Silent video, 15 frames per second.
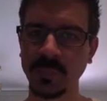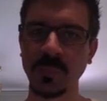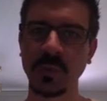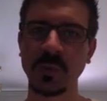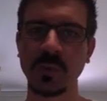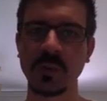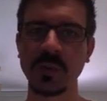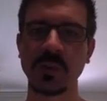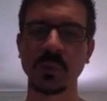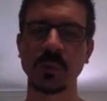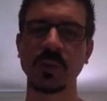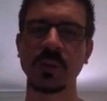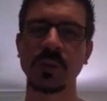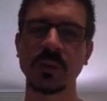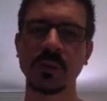which is a
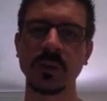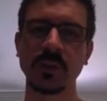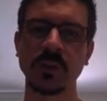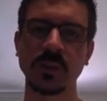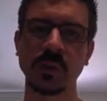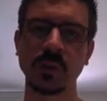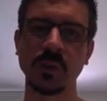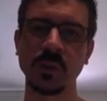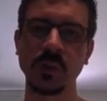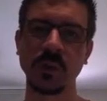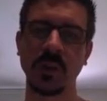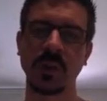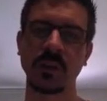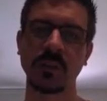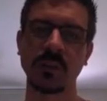brilliant little
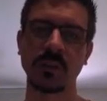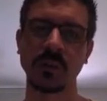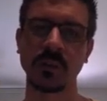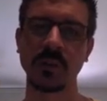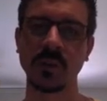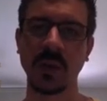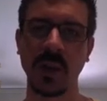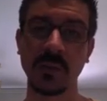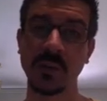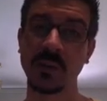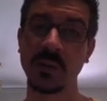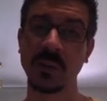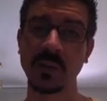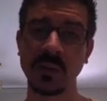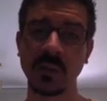tool for
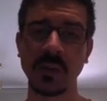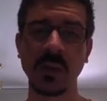advertising.